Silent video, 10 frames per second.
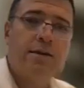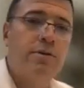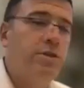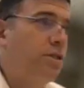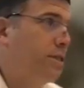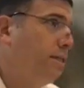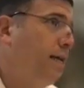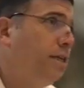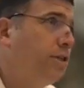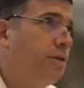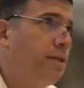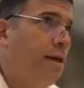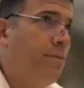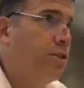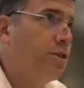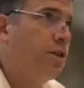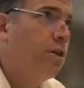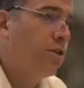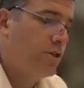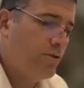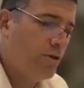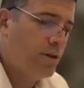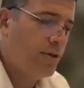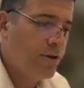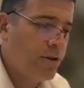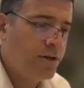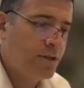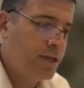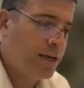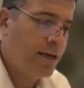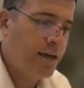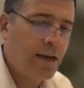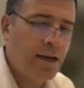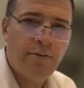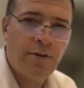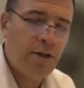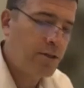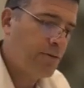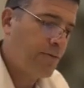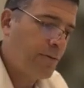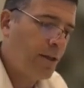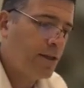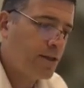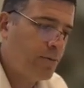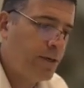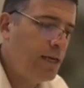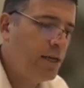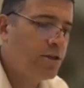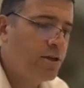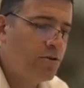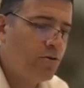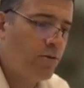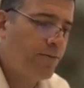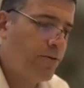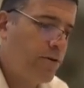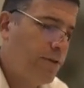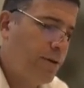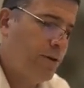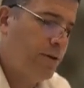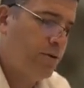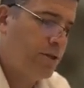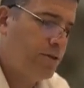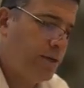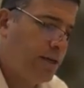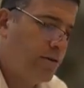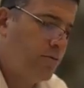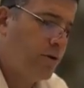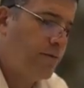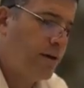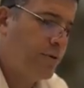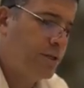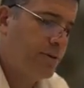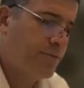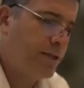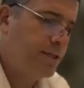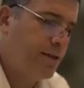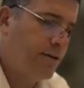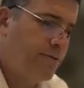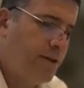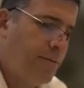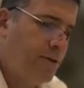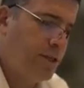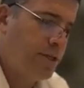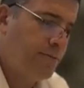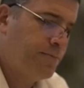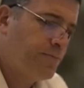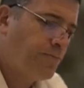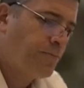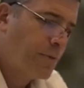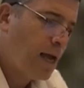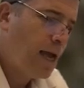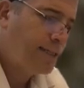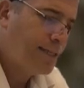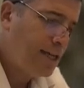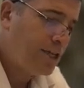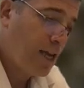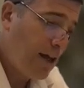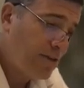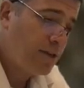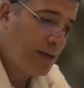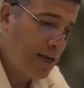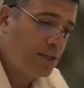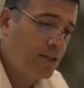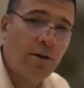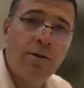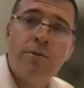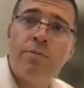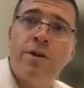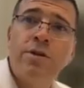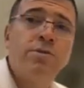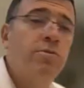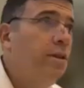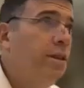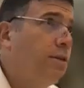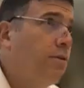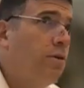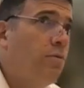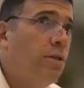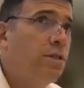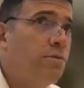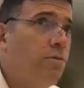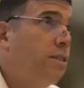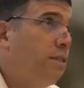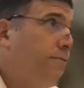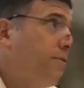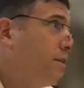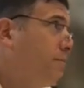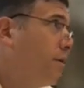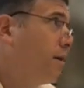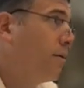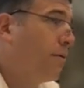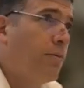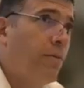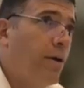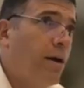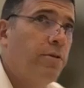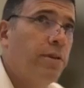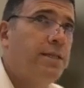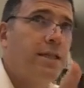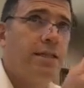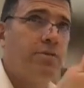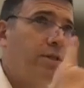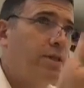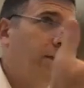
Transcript: which is a stationary damage. So you couldn't have learned any of those from the other. So we needed to learn all four of them in order to get all of our principles of damages. So because all of these, what's different about all these things is what